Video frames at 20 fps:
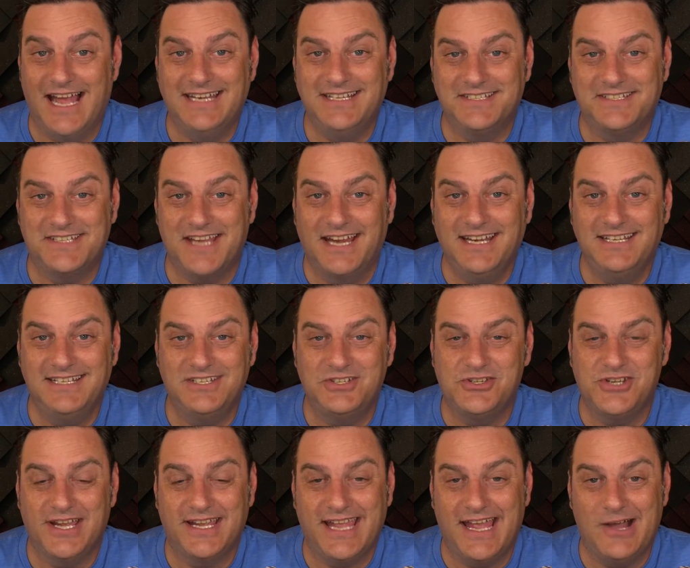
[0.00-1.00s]
I decided to
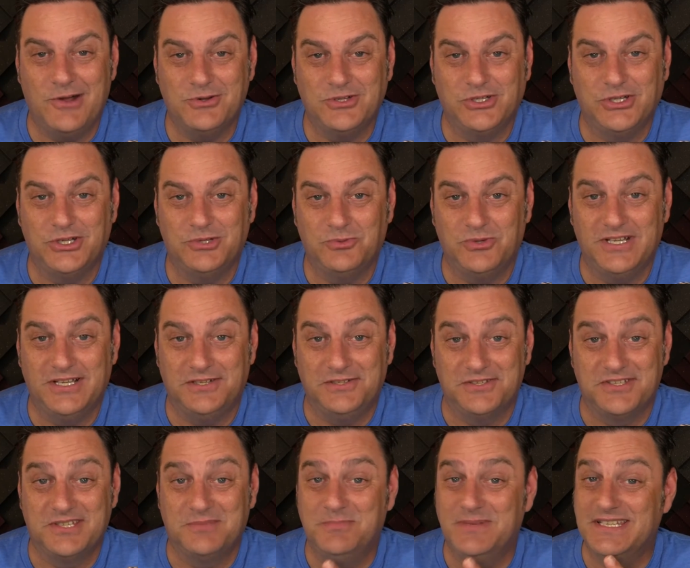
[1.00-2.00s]
check out Goodwill,
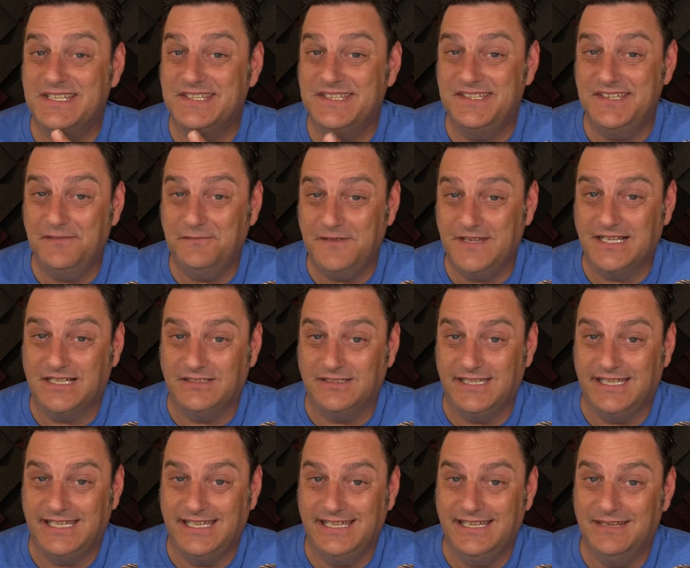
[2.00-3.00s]

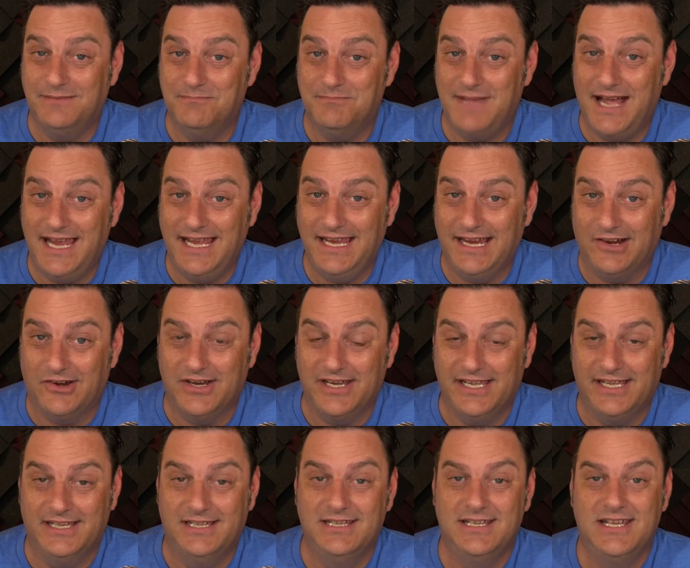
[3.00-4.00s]
specifically in my
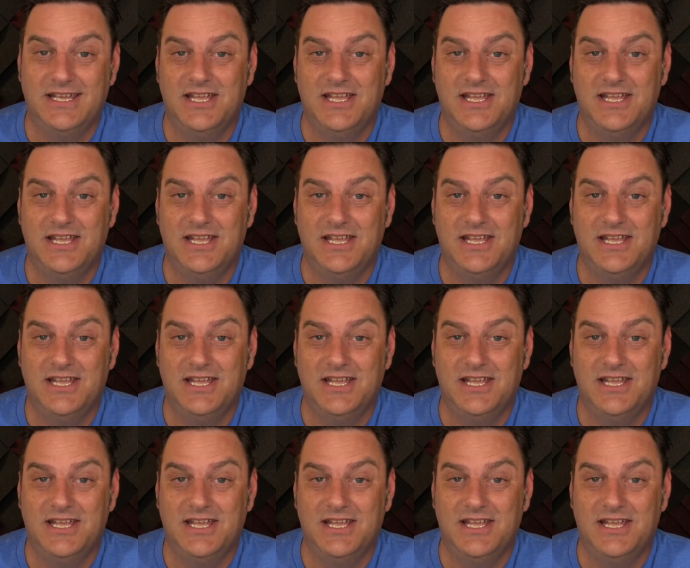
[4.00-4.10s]
area,